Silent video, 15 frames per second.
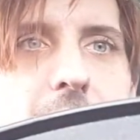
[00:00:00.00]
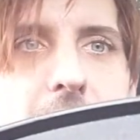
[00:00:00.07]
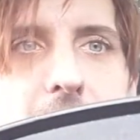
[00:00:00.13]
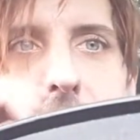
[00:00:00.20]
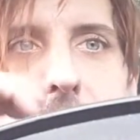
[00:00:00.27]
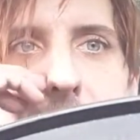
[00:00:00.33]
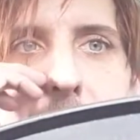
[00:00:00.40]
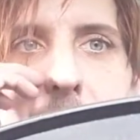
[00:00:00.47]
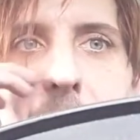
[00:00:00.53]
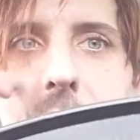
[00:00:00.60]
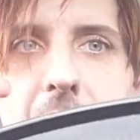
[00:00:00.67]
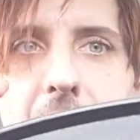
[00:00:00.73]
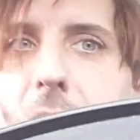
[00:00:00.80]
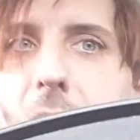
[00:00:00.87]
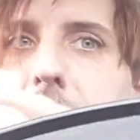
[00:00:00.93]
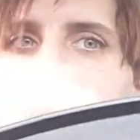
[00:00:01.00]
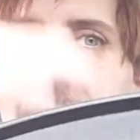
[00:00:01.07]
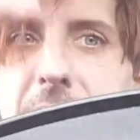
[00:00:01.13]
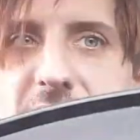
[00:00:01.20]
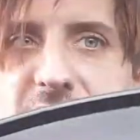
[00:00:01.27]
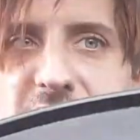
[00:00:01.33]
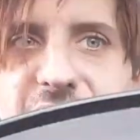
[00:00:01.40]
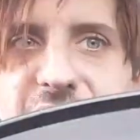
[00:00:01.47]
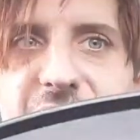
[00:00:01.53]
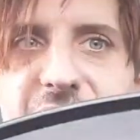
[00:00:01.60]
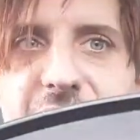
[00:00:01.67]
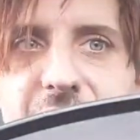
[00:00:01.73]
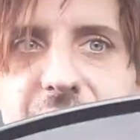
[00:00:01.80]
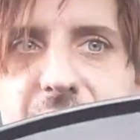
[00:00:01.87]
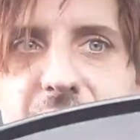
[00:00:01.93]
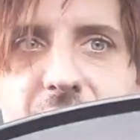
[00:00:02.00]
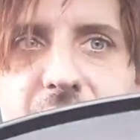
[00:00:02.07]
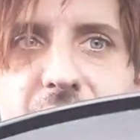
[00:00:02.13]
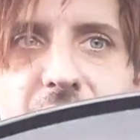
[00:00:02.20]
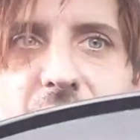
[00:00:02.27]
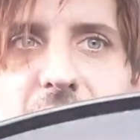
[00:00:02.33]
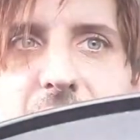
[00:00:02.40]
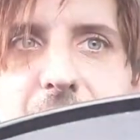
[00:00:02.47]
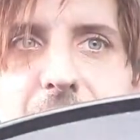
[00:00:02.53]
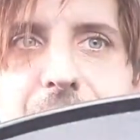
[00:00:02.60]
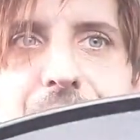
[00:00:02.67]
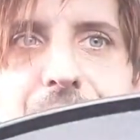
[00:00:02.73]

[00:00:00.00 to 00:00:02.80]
he put a massive DSP.